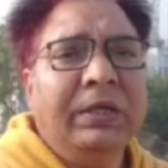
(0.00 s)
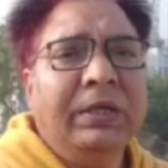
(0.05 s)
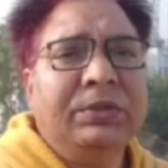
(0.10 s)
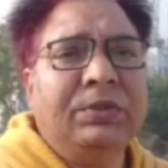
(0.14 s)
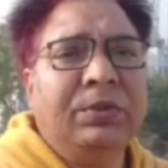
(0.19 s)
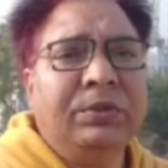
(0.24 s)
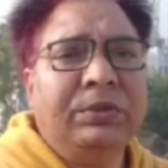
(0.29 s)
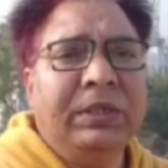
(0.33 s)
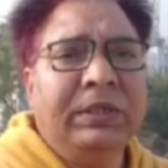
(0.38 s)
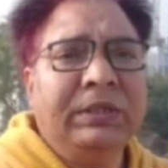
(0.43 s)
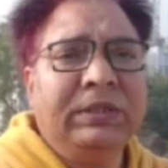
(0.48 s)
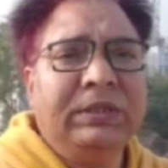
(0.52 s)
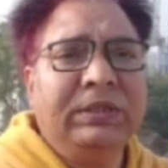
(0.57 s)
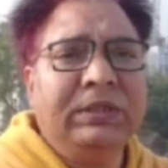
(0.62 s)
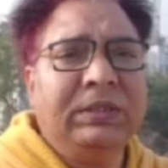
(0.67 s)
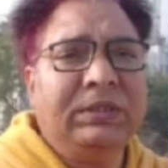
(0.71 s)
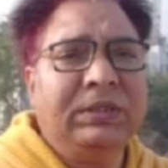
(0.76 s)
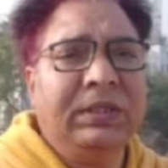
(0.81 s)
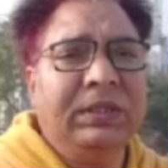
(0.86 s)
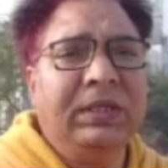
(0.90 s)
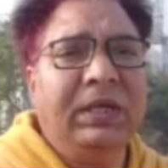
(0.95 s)
So this is
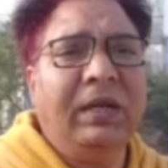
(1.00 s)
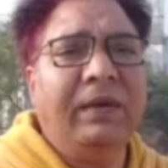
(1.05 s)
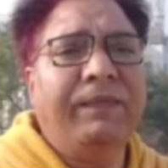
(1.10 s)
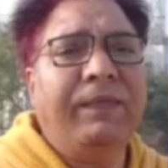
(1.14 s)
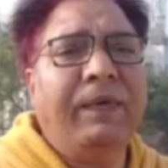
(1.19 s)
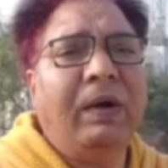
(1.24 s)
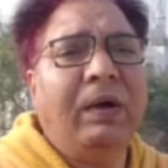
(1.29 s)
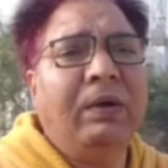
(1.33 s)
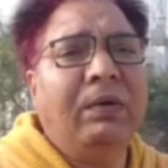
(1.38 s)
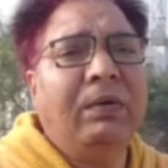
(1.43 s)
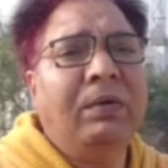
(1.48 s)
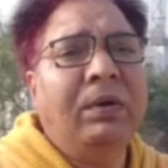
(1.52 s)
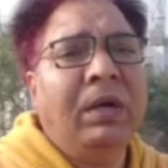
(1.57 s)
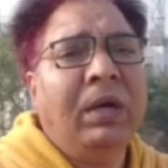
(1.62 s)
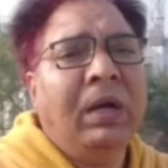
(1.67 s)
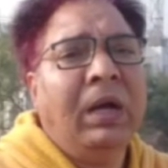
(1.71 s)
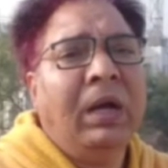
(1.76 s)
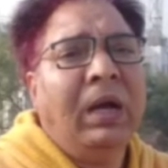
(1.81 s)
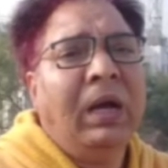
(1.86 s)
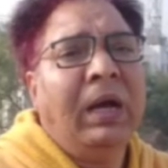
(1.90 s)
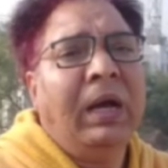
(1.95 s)
a single furrow,
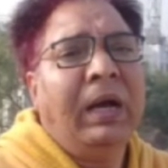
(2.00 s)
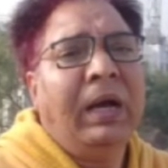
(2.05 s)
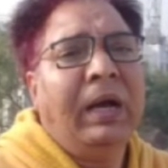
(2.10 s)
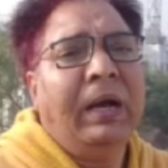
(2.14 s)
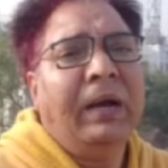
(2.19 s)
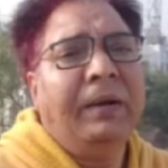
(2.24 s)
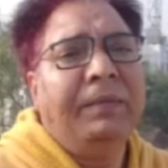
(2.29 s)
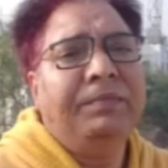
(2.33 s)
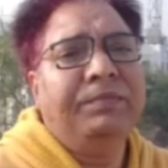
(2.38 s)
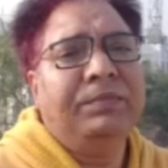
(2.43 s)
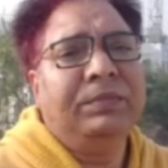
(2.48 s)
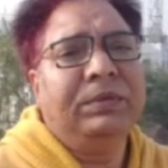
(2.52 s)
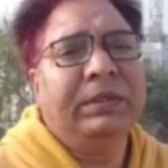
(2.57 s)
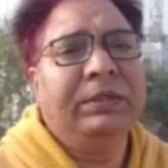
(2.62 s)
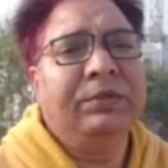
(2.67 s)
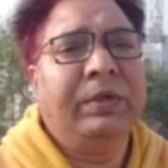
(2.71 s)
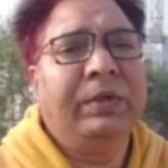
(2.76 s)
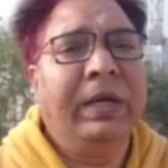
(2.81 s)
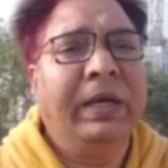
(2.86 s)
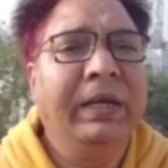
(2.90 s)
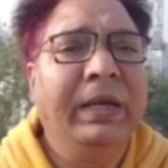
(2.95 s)
um,
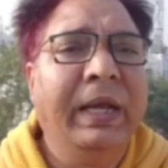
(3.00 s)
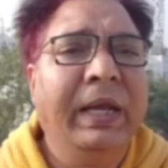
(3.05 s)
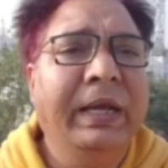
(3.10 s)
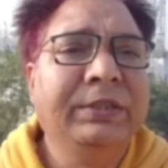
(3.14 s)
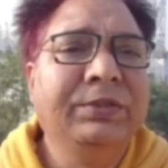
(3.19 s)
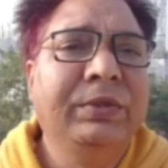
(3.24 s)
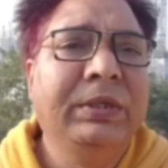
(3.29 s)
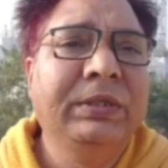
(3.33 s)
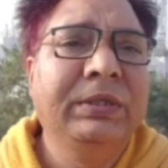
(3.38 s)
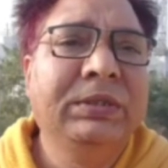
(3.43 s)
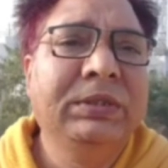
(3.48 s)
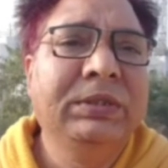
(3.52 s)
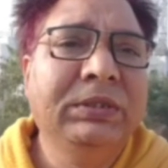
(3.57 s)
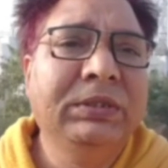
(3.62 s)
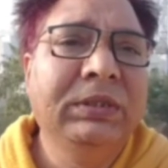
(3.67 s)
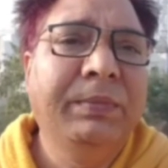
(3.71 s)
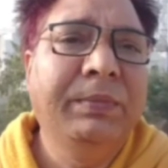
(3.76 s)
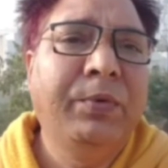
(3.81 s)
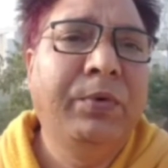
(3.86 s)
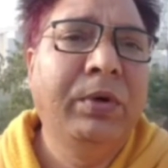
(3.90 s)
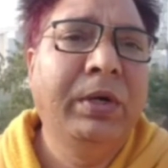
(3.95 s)
you can, as you can see
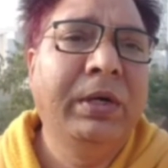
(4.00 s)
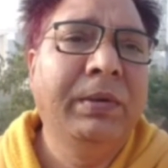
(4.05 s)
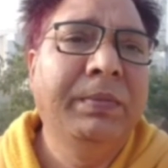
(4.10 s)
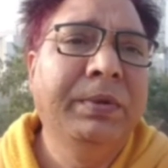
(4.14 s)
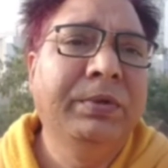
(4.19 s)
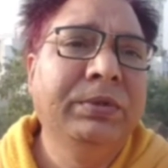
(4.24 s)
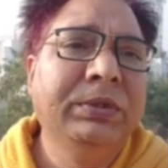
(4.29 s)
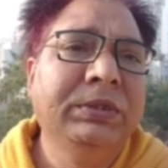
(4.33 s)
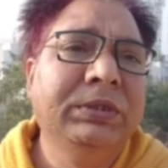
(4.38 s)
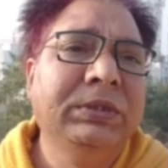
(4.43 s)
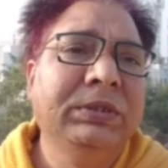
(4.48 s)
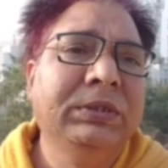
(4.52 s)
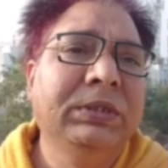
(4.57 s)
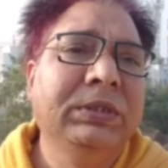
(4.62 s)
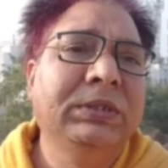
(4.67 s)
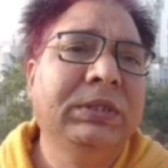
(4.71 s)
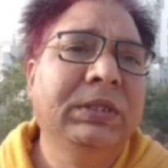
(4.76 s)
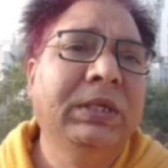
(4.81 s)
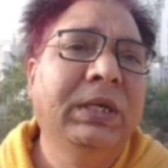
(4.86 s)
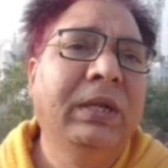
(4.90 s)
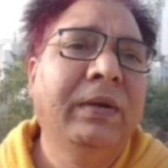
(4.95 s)
in the polar view, this is
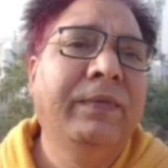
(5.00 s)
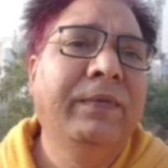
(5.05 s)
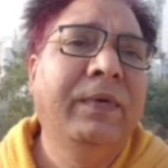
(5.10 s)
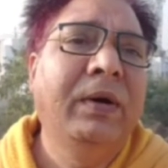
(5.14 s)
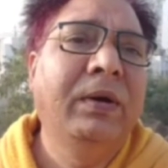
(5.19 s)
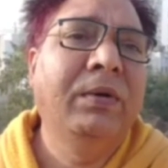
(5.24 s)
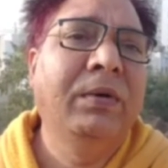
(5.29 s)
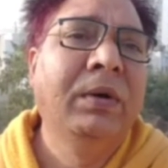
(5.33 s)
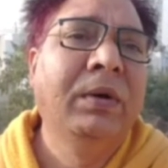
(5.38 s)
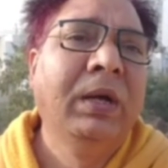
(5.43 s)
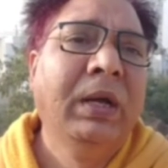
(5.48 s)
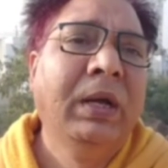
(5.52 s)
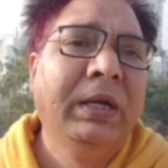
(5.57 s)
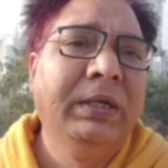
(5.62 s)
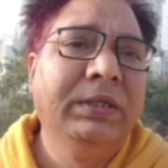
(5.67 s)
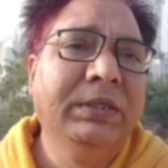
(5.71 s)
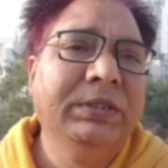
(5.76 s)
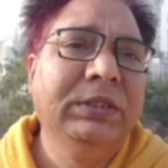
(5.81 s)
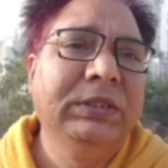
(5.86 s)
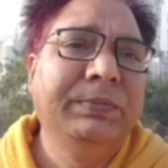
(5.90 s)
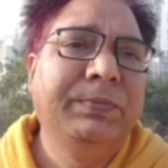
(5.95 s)
the single furrow.
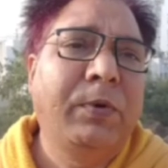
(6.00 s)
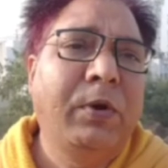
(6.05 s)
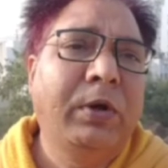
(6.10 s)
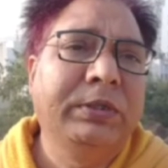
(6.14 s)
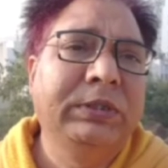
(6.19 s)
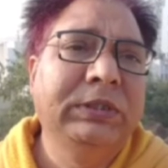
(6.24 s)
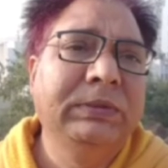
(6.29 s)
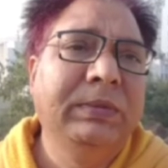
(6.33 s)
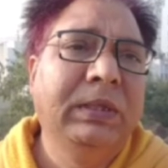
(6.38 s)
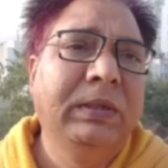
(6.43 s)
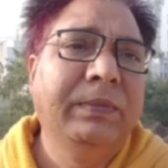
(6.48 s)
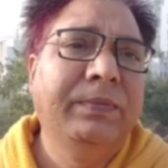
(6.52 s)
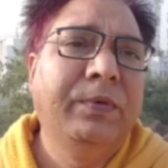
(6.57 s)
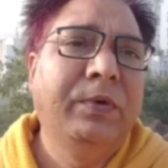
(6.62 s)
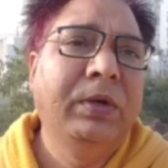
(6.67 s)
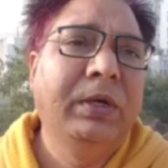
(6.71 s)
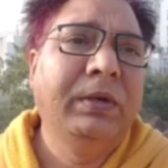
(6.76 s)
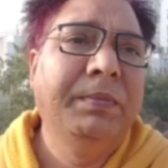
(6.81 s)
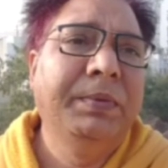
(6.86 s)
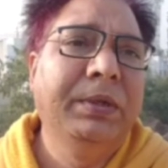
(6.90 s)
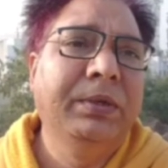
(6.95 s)
This is proximal
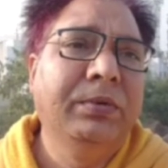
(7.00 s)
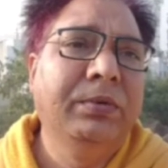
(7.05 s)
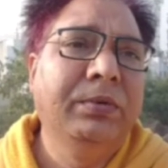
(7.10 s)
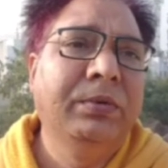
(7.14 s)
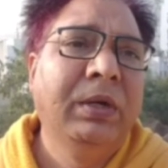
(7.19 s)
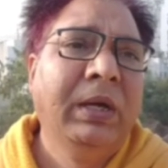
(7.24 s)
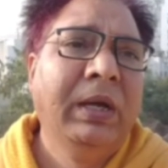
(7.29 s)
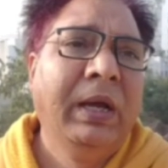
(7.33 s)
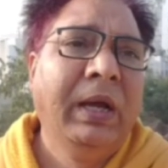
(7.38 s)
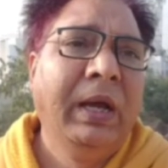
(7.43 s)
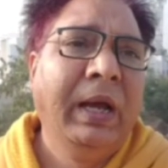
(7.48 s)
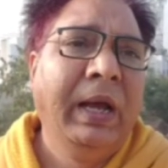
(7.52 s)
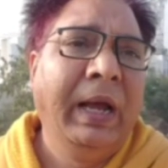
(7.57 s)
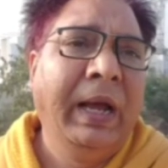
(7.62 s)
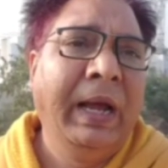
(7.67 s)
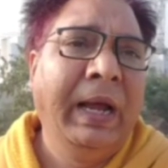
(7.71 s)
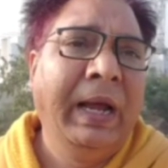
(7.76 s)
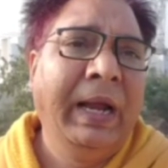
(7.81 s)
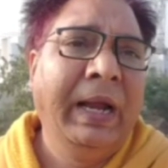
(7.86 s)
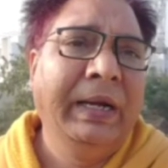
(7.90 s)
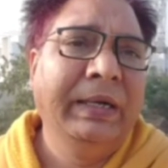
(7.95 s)
polar view,
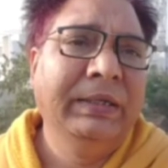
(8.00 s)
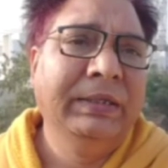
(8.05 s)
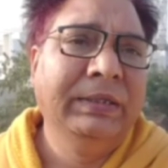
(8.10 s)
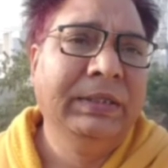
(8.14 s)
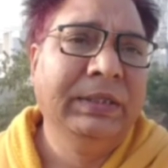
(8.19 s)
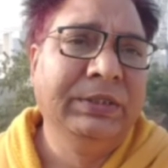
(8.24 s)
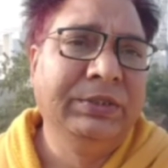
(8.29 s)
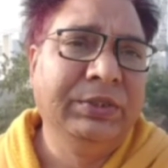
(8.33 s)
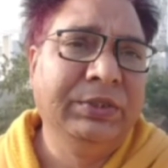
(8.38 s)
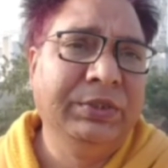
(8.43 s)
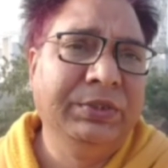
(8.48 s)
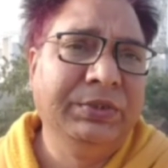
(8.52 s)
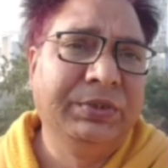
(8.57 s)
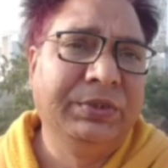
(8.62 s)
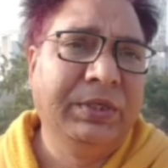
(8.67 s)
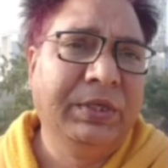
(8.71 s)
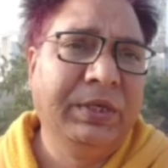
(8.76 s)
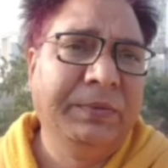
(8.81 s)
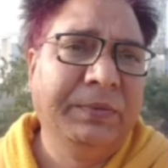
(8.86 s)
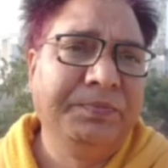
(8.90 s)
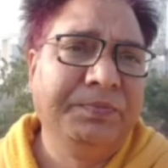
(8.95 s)
and this
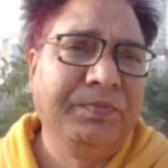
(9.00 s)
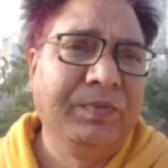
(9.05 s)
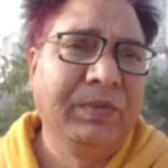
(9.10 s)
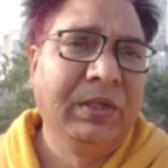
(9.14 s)
is uh,